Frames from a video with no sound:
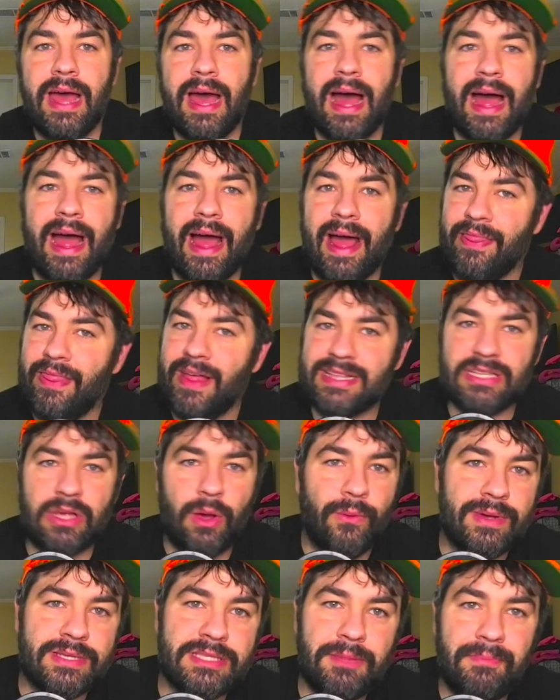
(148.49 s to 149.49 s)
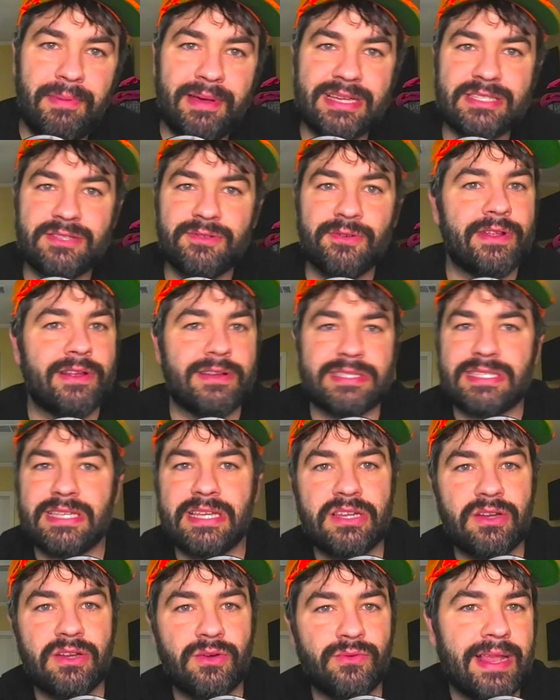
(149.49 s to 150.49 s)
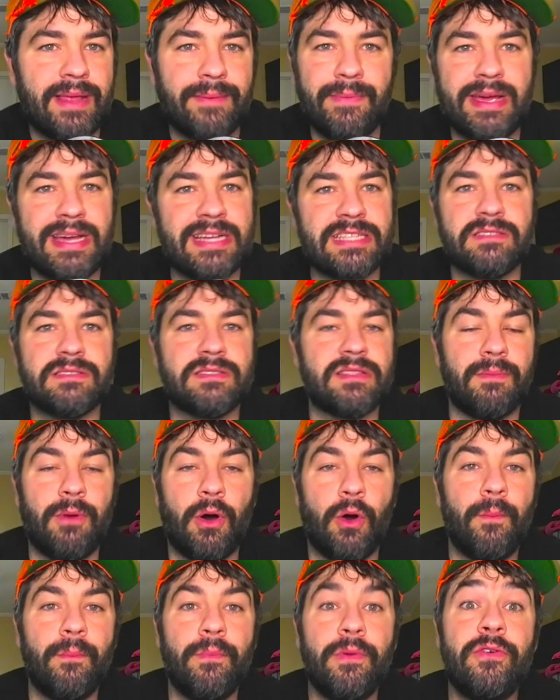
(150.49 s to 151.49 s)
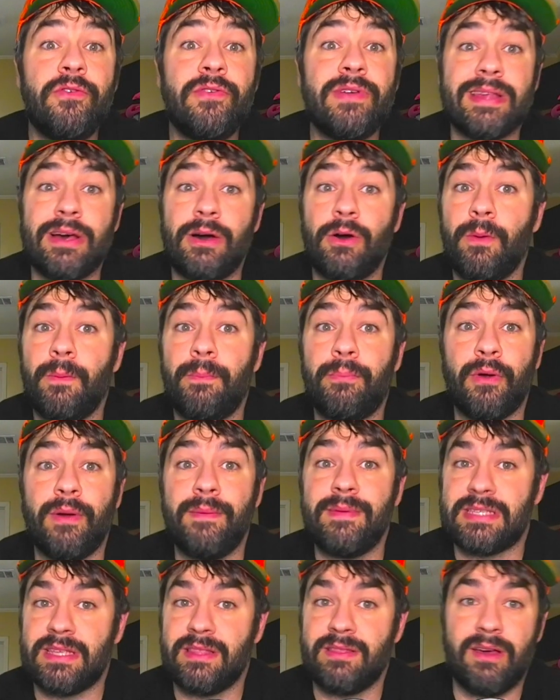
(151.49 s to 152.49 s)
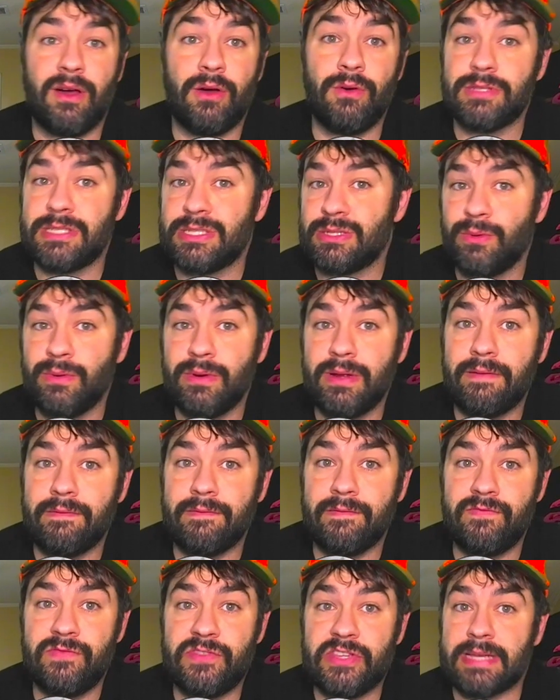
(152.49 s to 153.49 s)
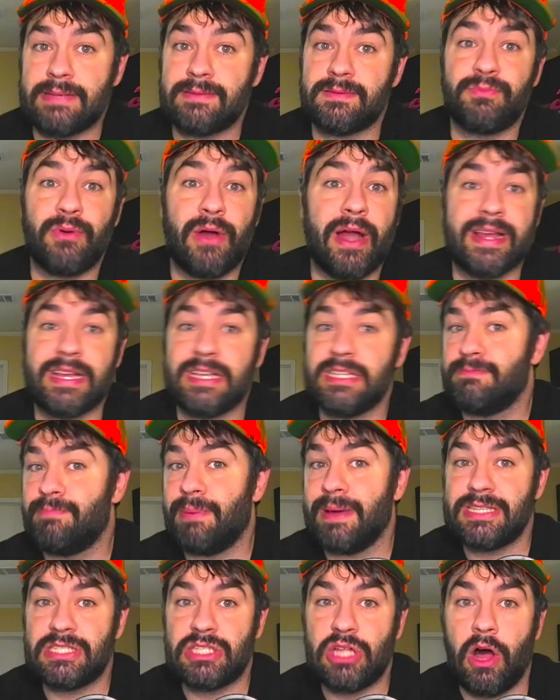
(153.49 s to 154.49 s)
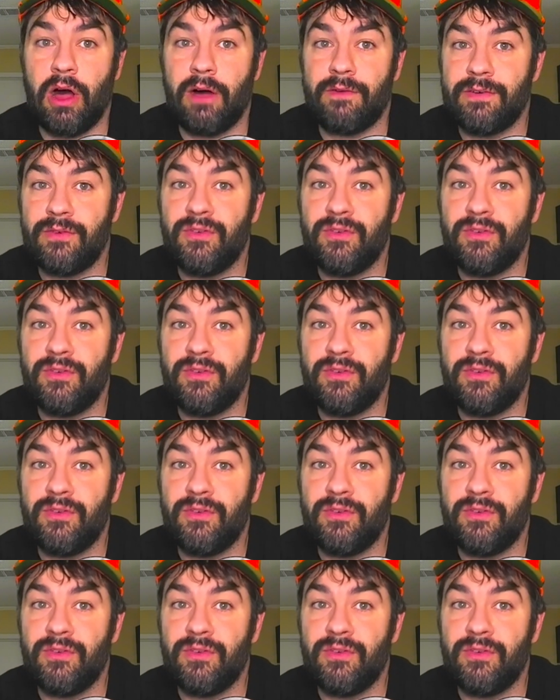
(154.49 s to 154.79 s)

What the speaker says: That's always the big story. You know, Cinderella Man, the whole movie, the whole premise of the whole story of James Braddock is based off of